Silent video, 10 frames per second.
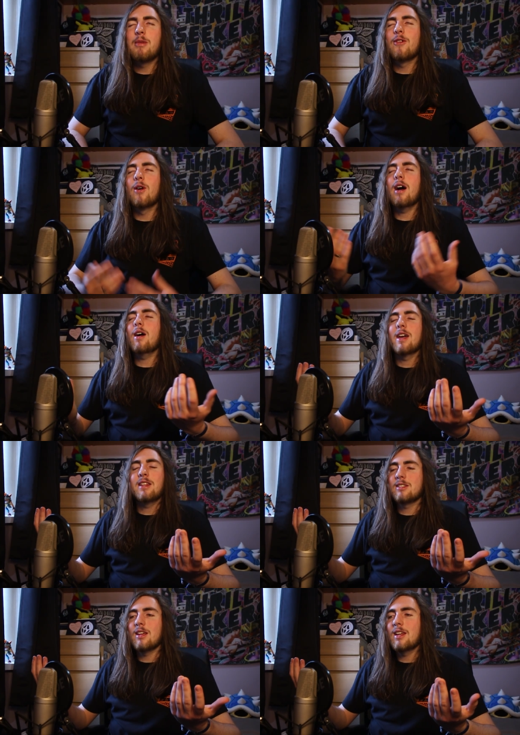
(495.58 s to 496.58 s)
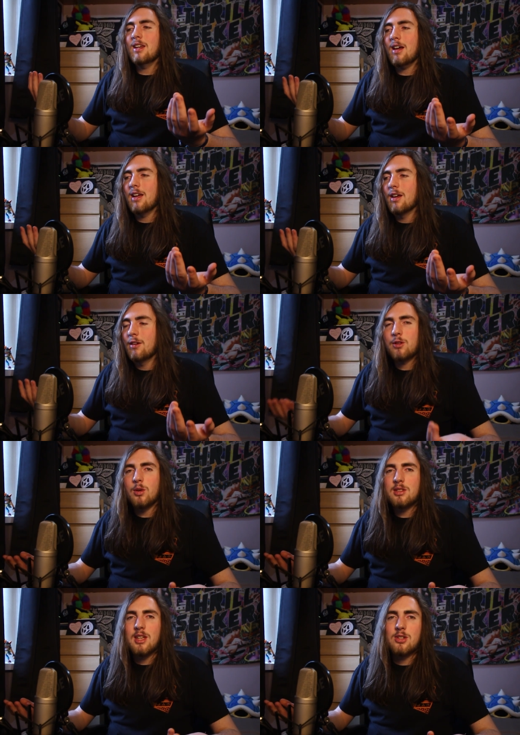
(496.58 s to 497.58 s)
we thought, oh, it's Sunday night, of
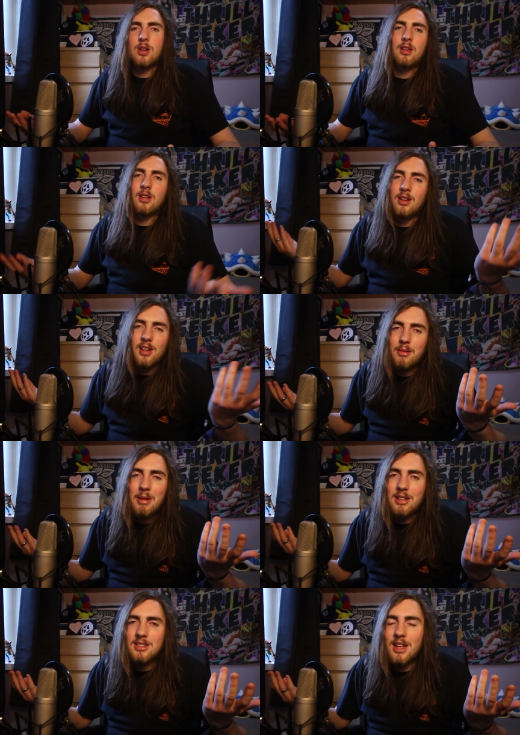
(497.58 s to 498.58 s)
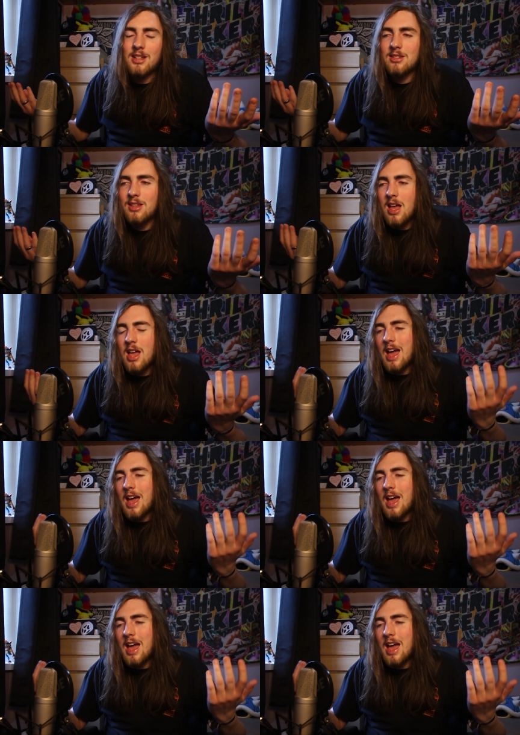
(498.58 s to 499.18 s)
course they're shutting early, it makes sense.